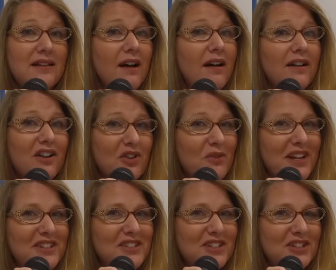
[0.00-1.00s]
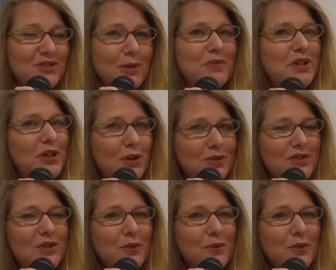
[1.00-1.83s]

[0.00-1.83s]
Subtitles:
and I are arranging a trip to Costa